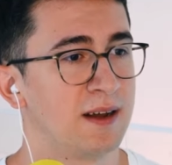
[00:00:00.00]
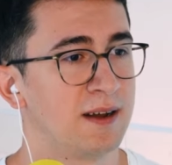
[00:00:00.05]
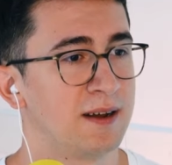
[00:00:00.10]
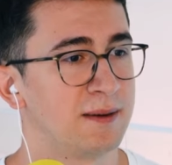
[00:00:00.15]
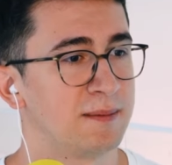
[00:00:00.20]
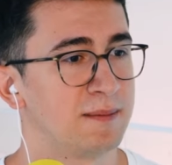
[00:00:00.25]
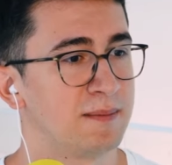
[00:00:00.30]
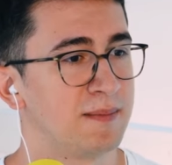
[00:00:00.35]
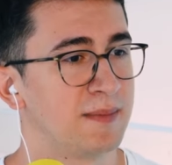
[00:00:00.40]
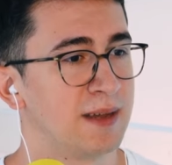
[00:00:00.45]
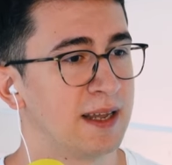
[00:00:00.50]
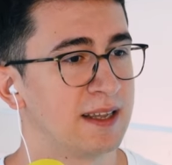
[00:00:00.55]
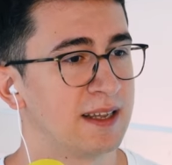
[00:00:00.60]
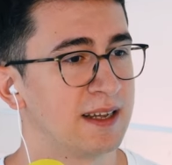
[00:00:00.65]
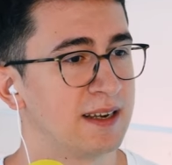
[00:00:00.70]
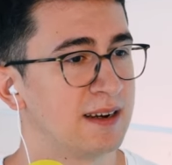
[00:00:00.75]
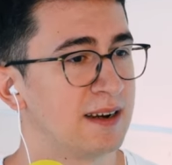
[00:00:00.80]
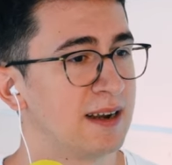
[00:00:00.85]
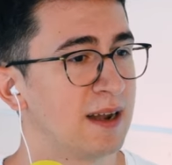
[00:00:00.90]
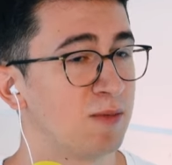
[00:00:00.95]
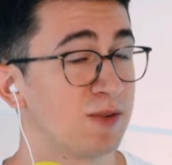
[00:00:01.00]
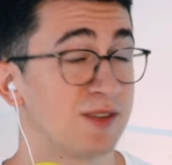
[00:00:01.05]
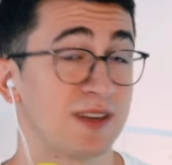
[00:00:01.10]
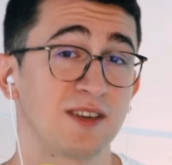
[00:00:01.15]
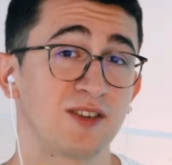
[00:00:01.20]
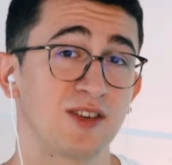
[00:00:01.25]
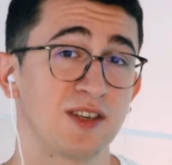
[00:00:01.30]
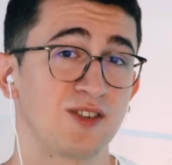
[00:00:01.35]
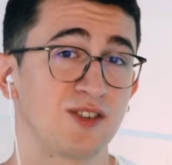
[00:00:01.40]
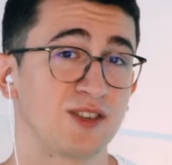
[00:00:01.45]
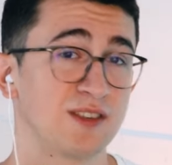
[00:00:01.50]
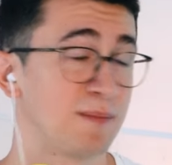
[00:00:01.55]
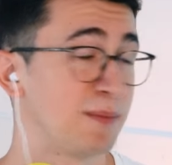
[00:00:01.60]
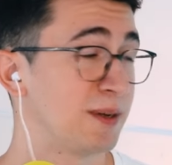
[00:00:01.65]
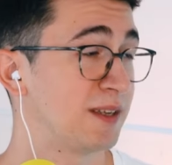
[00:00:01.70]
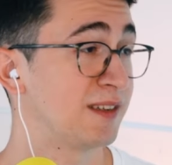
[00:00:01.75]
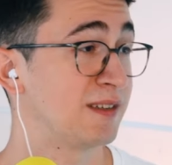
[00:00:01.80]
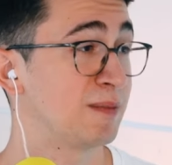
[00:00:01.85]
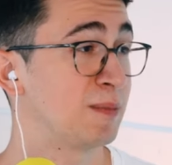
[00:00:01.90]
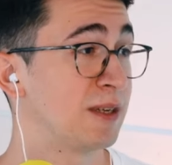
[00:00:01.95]
and then I was actually just
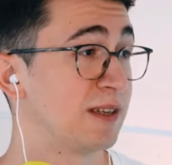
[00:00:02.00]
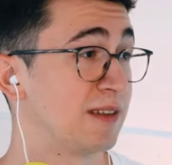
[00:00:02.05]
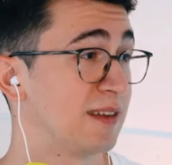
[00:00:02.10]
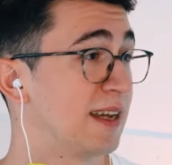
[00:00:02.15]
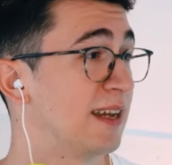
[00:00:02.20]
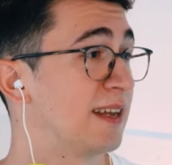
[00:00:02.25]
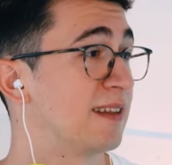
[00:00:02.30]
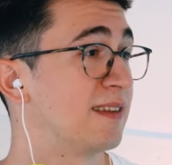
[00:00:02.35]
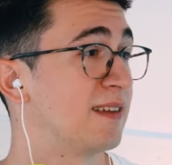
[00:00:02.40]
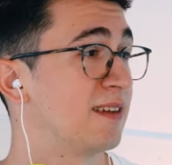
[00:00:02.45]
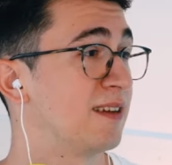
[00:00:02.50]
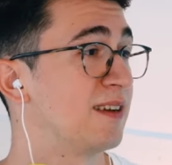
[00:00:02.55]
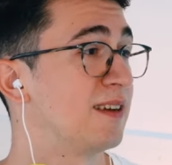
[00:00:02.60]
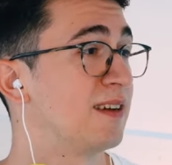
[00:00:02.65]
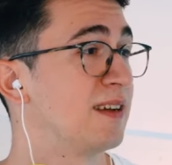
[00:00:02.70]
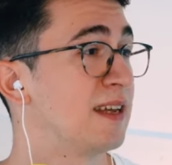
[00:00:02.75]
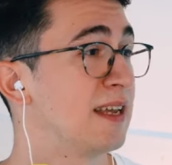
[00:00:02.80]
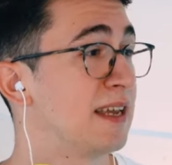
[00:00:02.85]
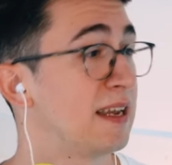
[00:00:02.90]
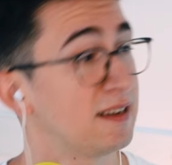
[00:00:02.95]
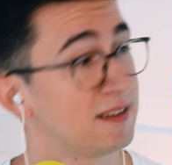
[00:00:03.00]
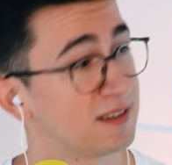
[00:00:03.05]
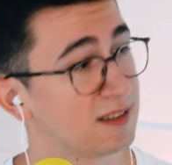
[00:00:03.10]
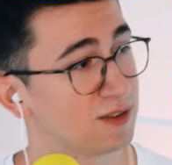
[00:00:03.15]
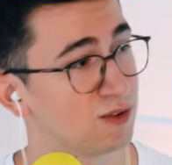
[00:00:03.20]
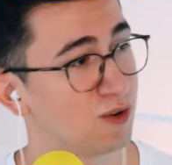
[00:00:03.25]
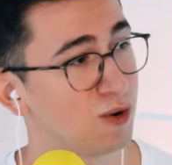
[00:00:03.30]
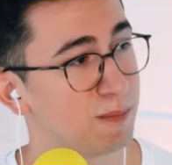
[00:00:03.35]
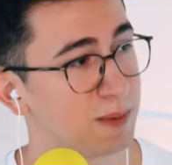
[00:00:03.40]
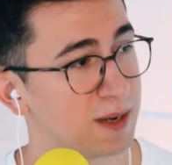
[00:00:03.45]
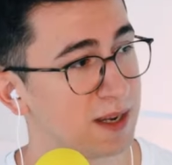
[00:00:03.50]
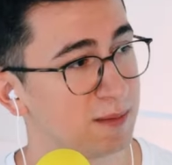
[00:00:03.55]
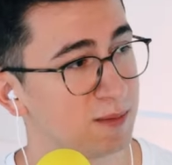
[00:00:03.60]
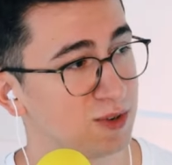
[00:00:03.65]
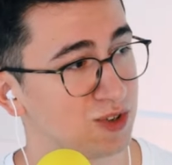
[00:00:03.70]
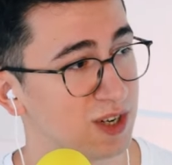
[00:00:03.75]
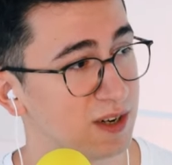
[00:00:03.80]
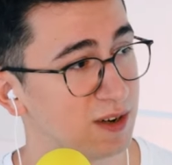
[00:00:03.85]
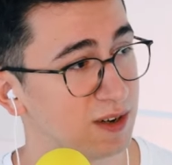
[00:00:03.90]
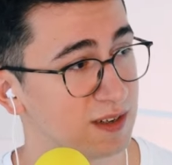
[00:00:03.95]
a participant at the Eastern
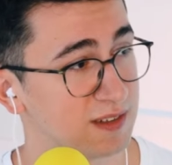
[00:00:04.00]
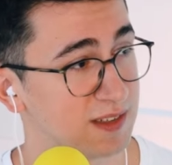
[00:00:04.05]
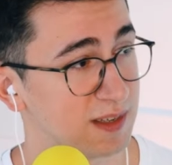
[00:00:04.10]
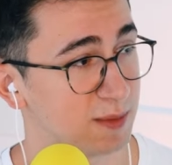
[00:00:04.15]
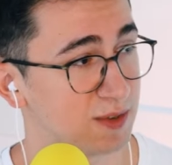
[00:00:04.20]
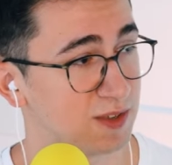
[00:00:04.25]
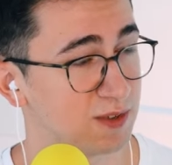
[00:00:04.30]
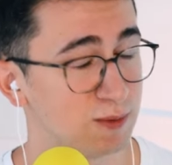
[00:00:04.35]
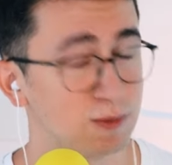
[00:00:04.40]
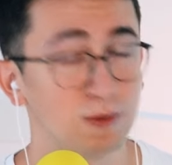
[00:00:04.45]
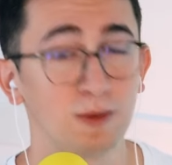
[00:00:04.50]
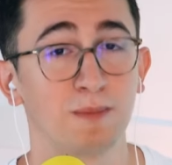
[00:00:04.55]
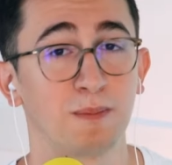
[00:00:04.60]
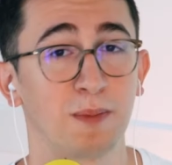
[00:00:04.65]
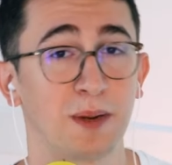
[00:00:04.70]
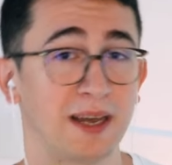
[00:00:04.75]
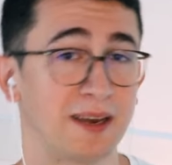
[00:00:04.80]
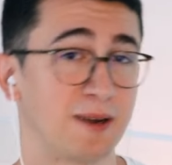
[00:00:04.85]
European Machine Learning Summer School.